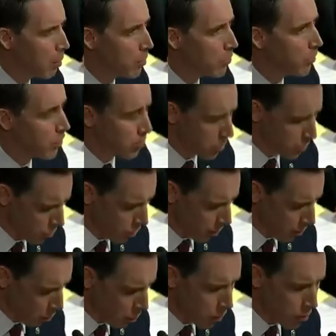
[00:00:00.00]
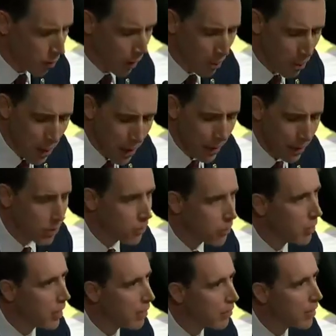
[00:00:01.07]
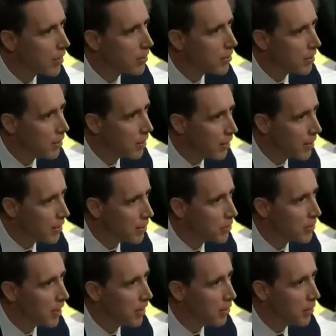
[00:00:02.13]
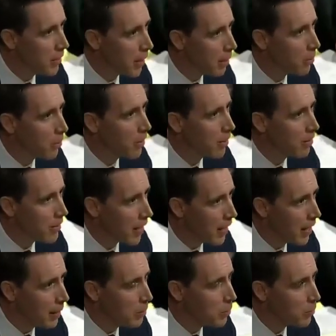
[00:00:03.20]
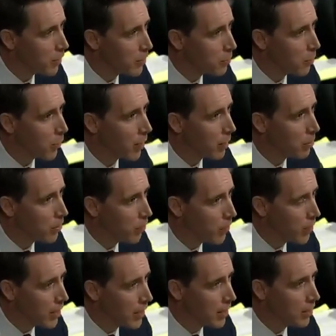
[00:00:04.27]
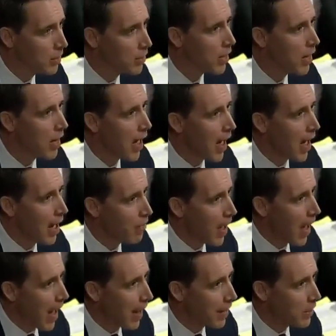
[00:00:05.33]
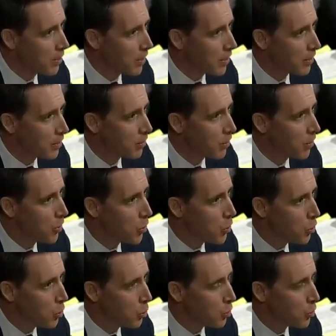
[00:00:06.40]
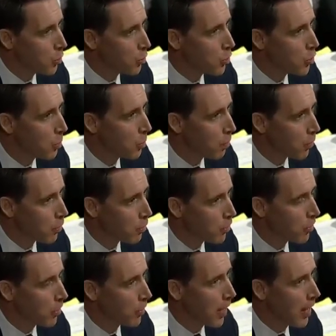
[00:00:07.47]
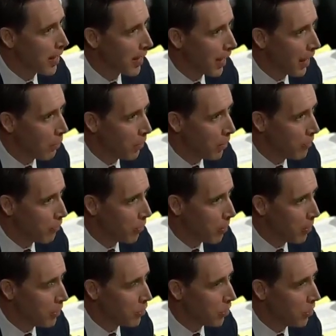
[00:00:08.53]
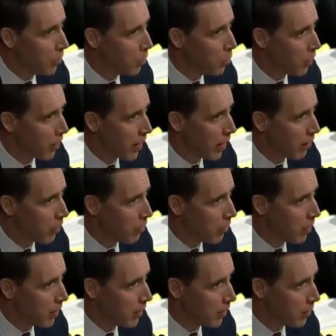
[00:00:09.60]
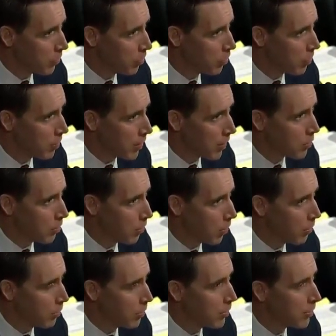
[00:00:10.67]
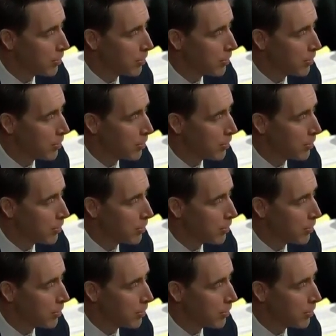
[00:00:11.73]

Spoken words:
almost finished, Mr. Chairman. Will you commit to giving us a list of the number of times Facebook employees have accessed users' personal account information without their knowledge? Yes or no?